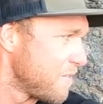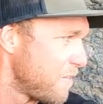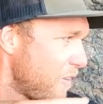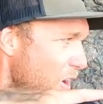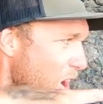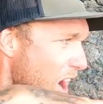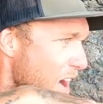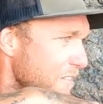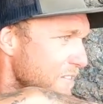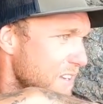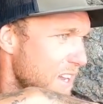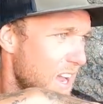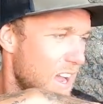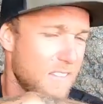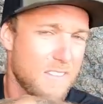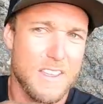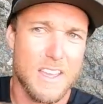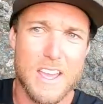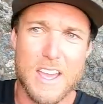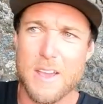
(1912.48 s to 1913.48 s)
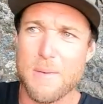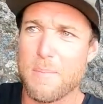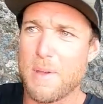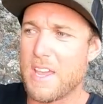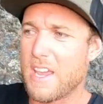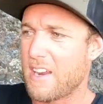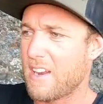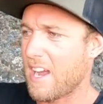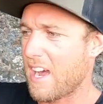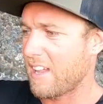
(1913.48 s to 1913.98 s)
five down there,
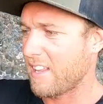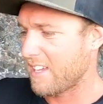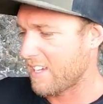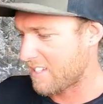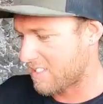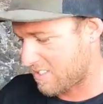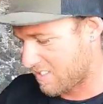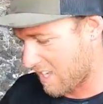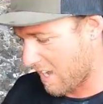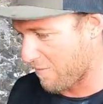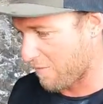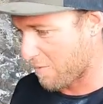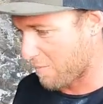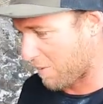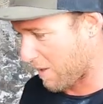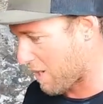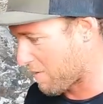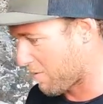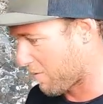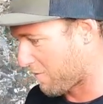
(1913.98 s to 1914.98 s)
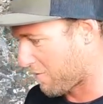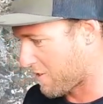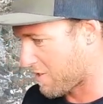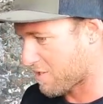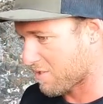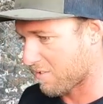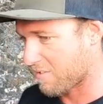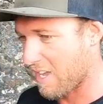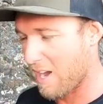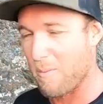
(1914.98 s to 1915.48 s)
me and Alex, seven people
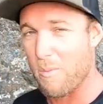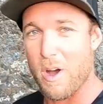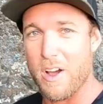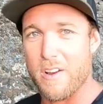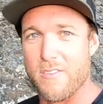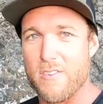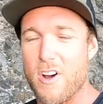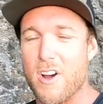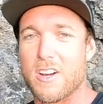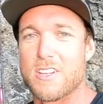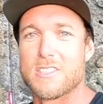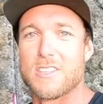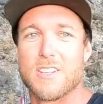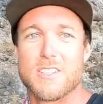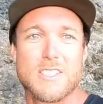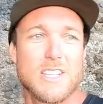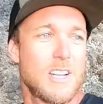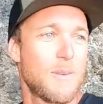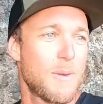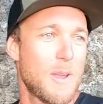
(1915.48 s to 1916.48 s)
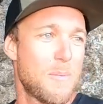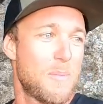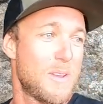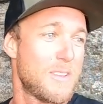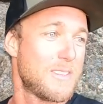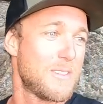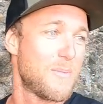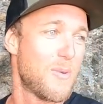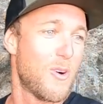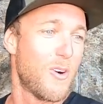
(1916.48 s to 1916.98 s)
fishing on that one rock. So it's gonna be a
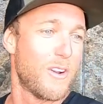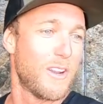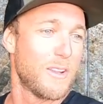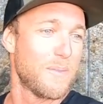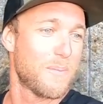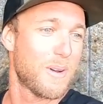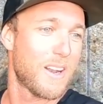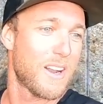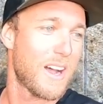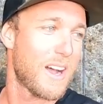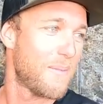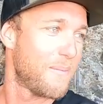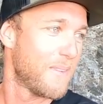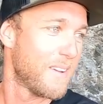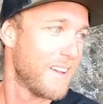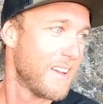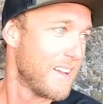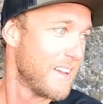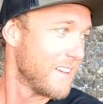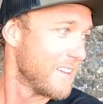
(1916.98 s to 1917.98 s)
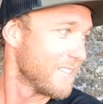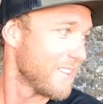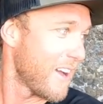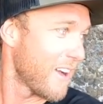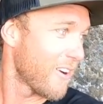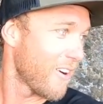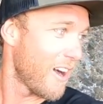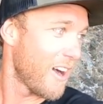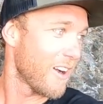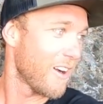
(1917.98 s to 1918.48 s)
busy morning, but um,
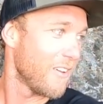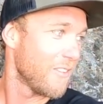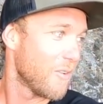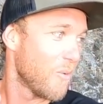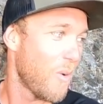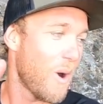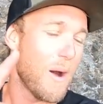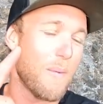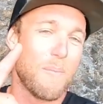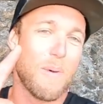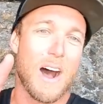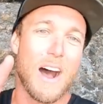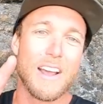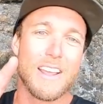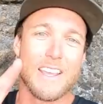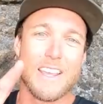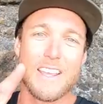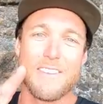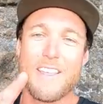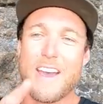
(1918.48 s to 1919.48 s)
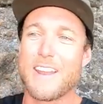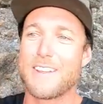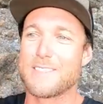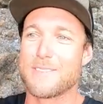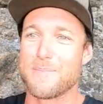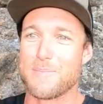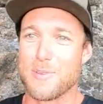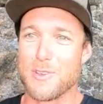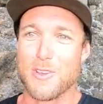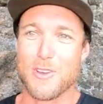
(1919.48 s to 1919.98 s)
that guy got the one mahi and that is
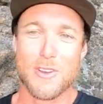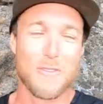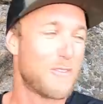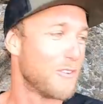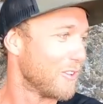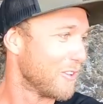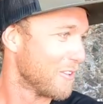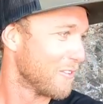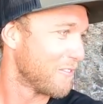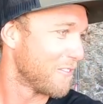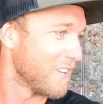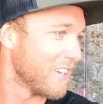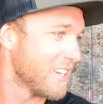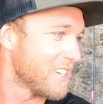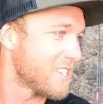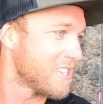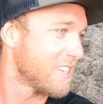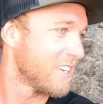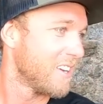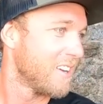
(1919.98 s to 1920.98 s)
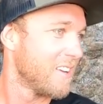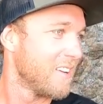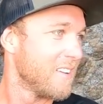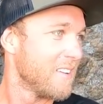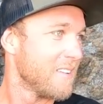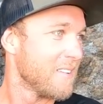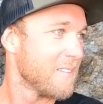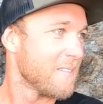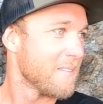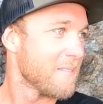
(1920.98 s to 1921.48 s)
a beautiful little fish.
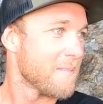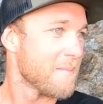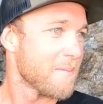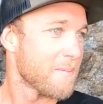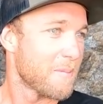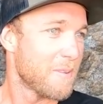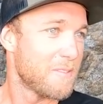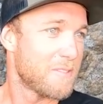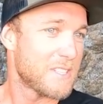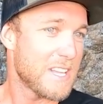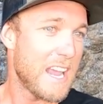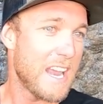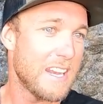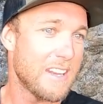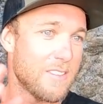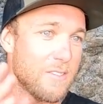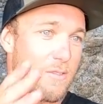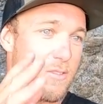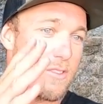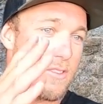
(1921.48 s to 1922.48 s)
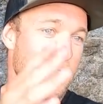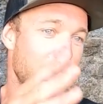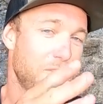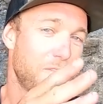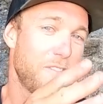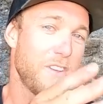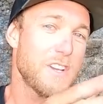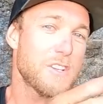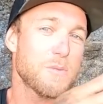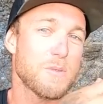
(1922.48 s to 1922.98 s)
We've seen, the
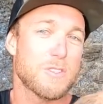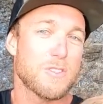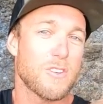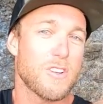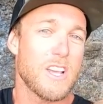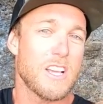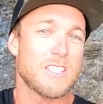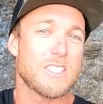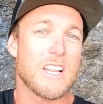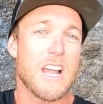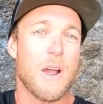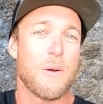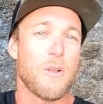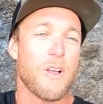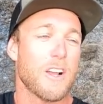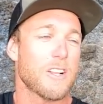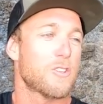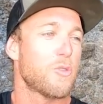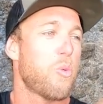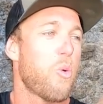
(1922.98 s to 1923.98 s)
fish we saw yesterday were like